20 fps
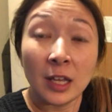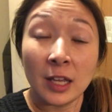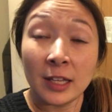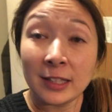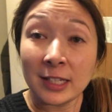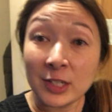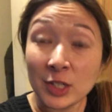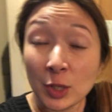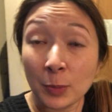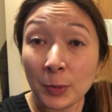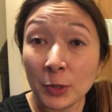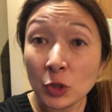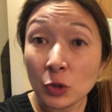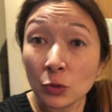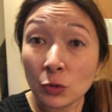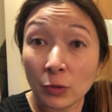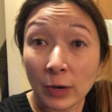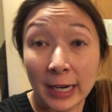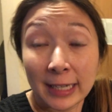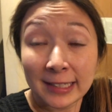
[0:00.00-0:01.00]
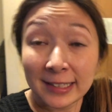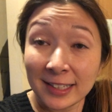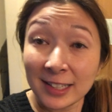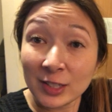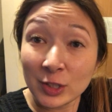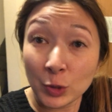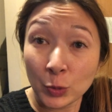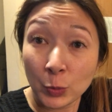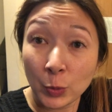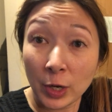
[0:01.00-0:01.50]
They ship it directly
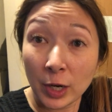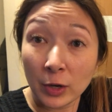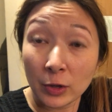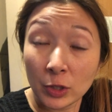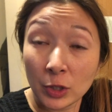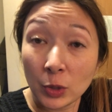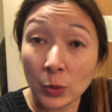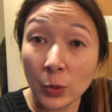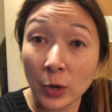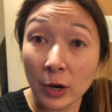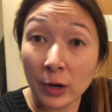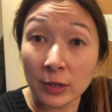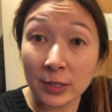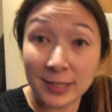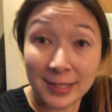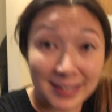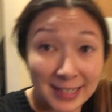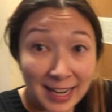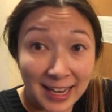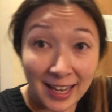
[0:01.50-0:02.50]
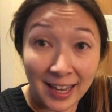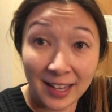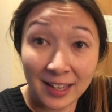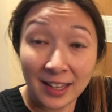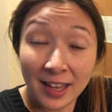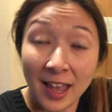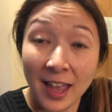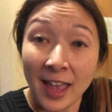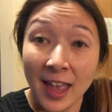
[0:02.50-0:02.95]
to where you are staying.